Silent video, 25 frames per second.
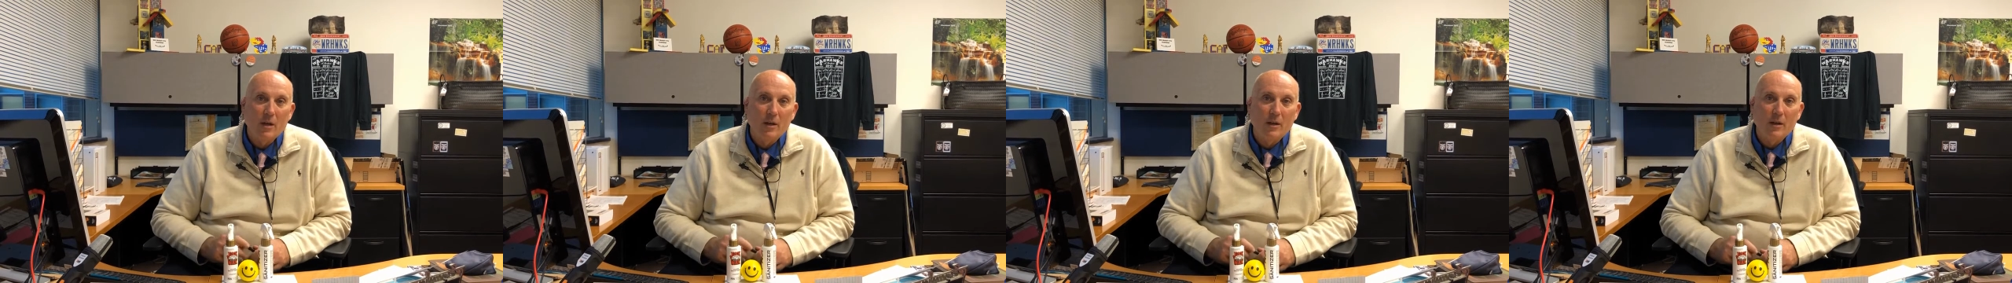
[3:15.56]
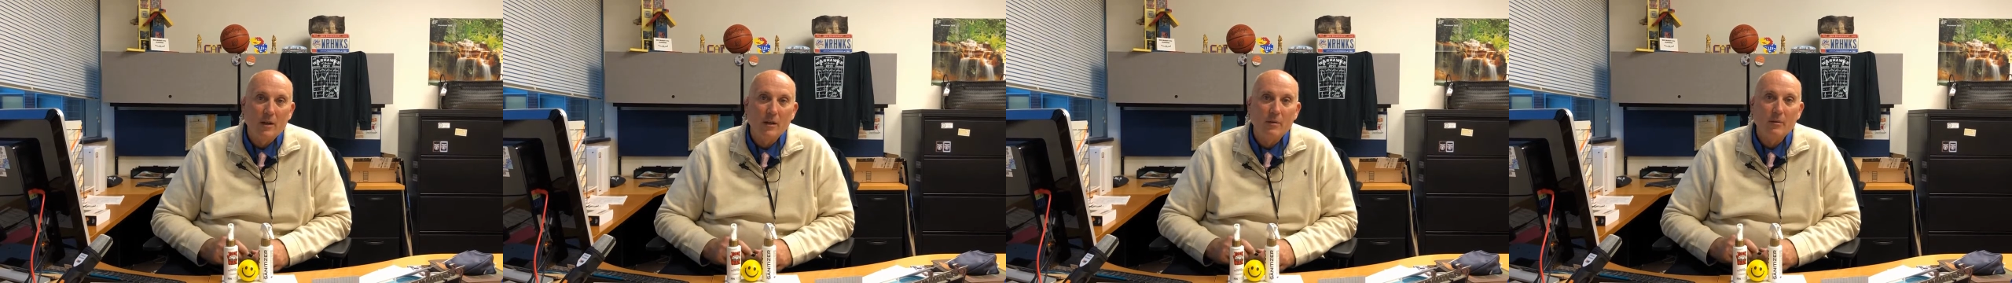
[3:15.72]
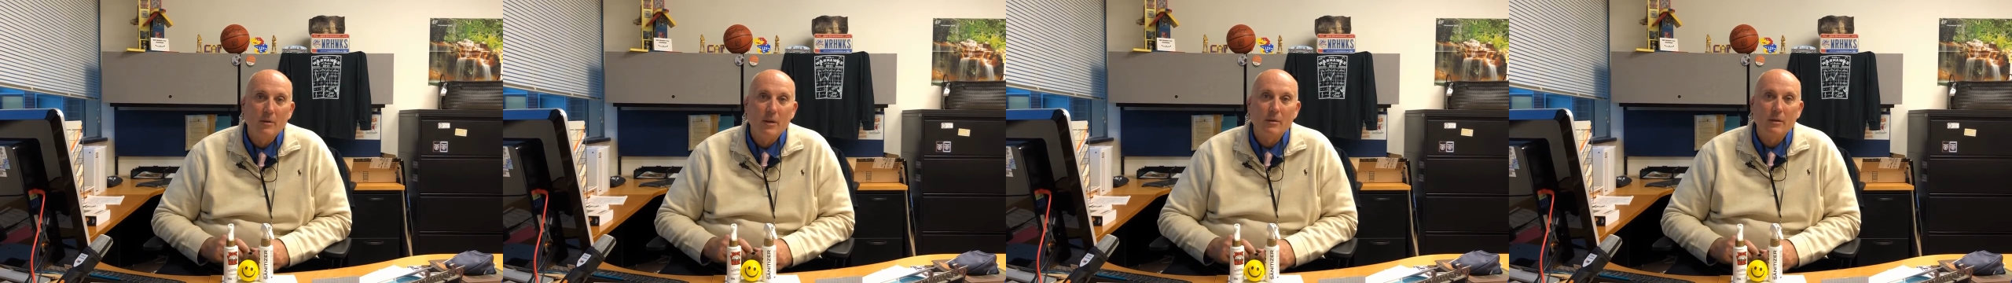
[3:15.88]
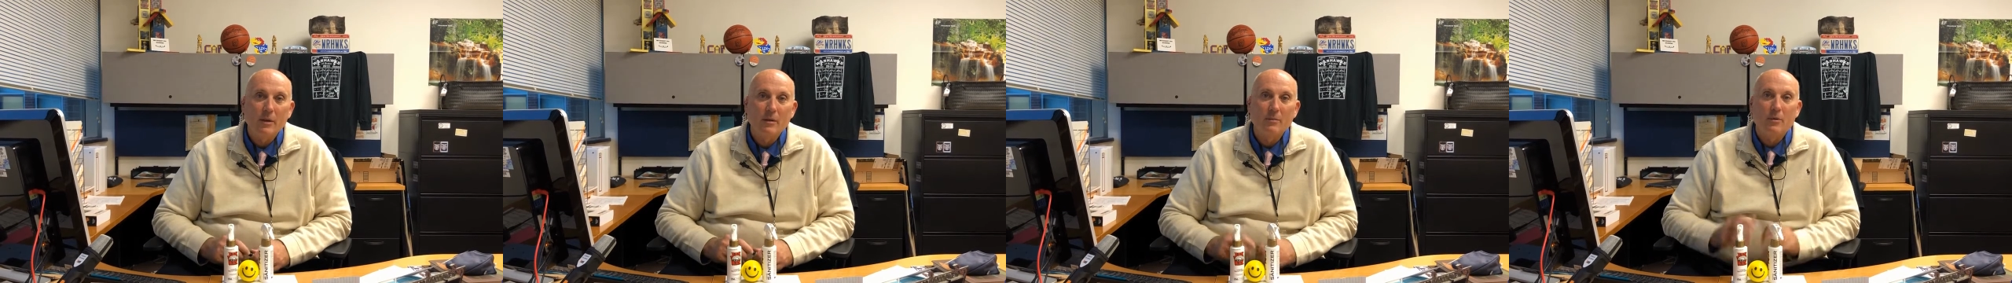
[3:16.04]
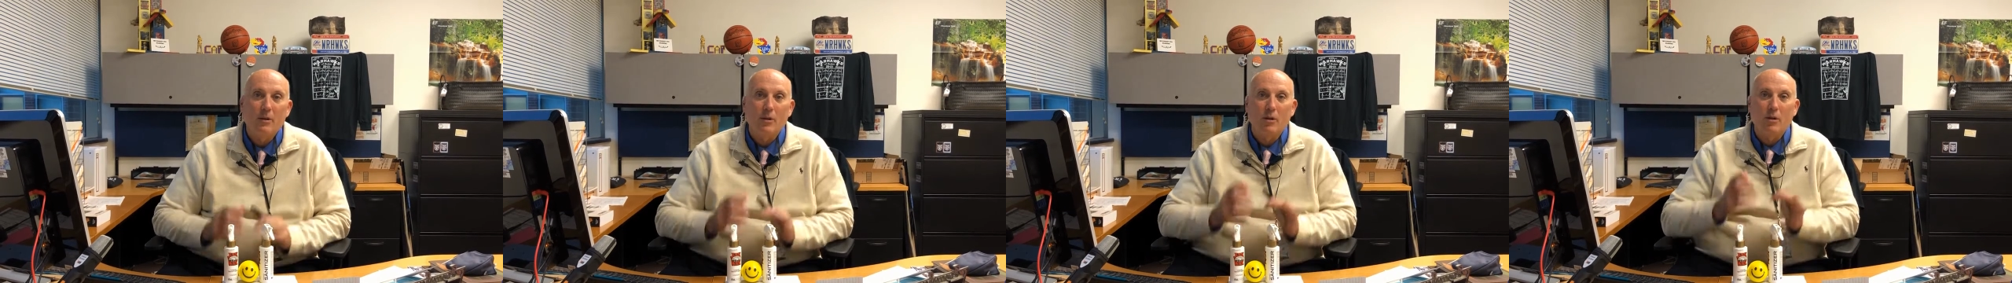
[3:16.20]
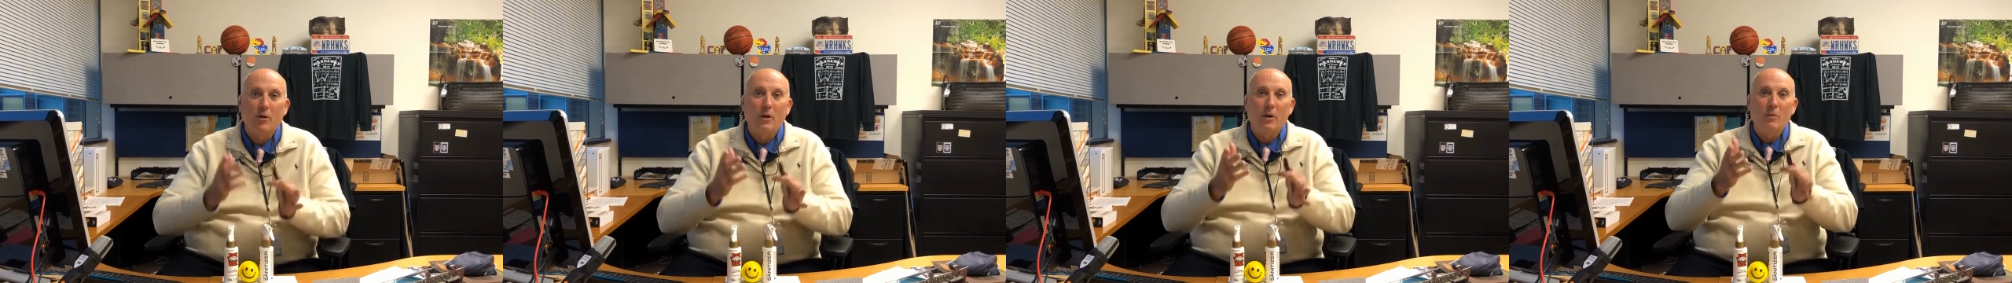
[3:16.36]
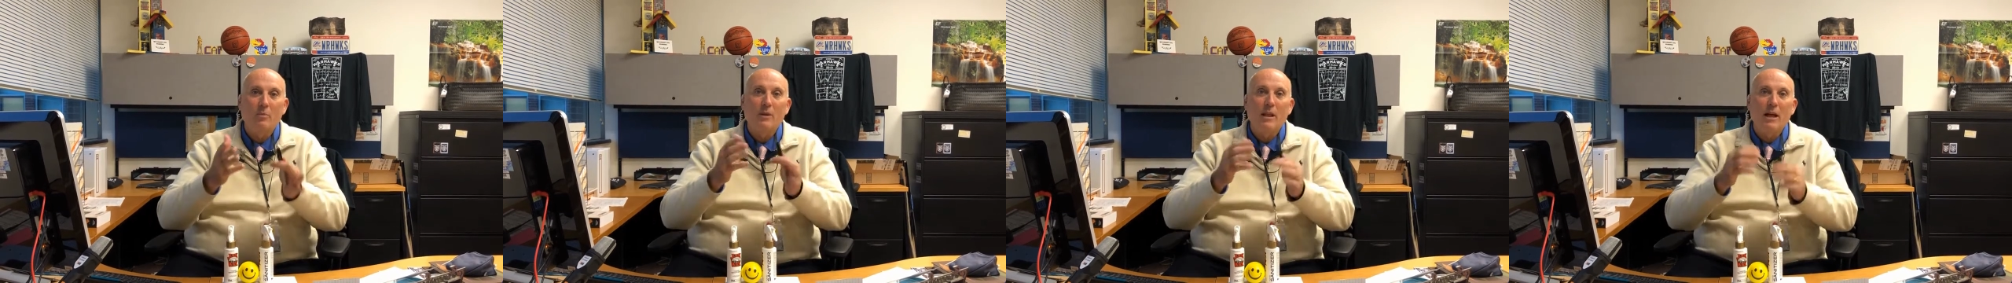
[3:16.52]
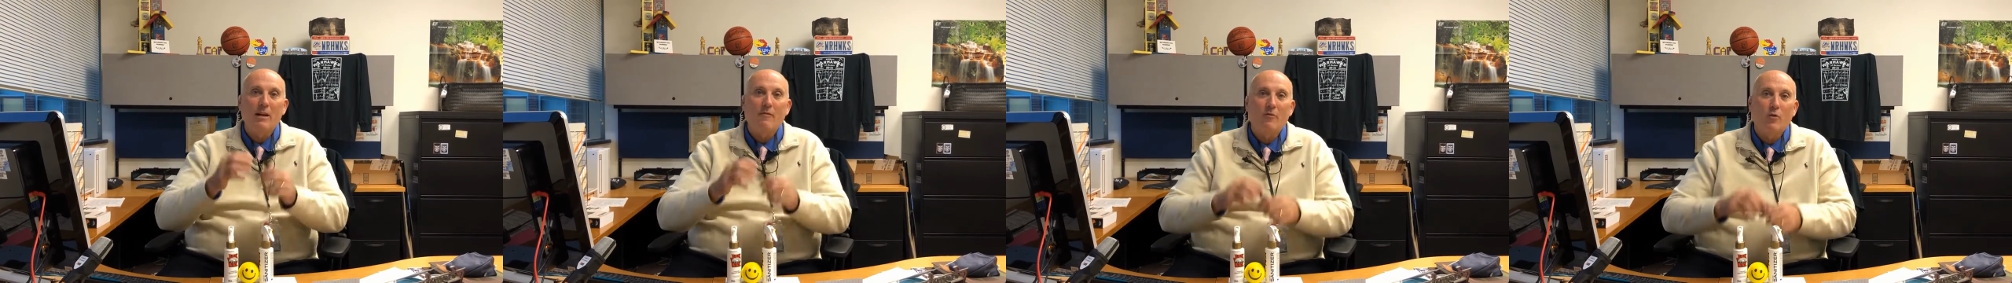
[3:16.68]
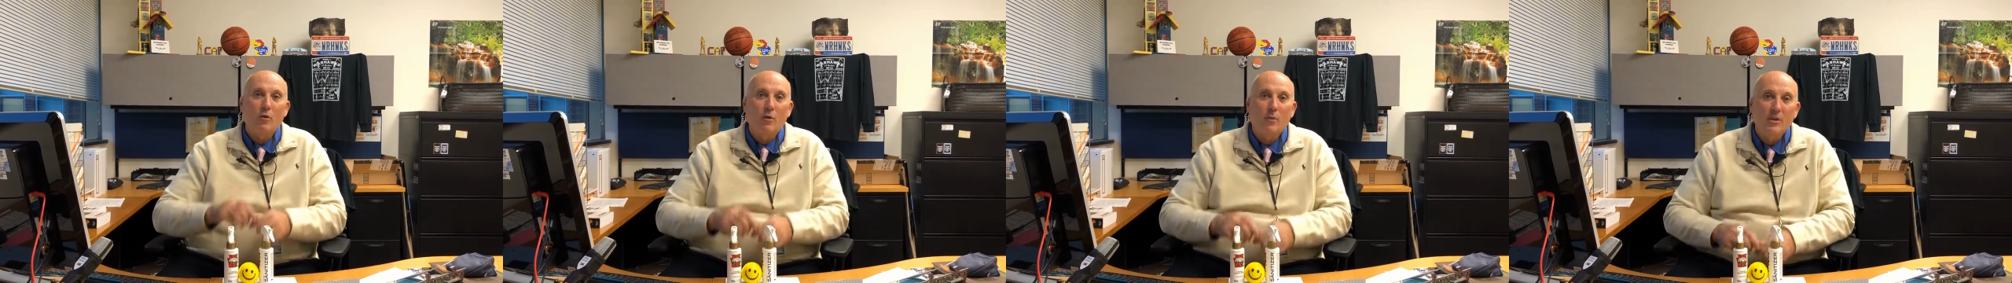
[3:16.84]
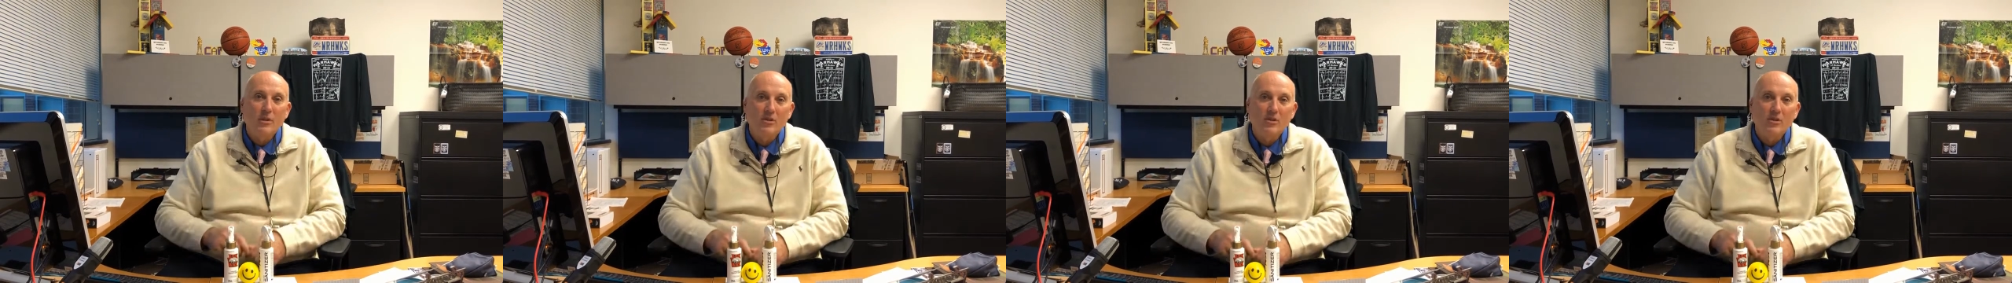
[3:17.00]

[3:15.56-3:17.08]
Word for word: in the learning platform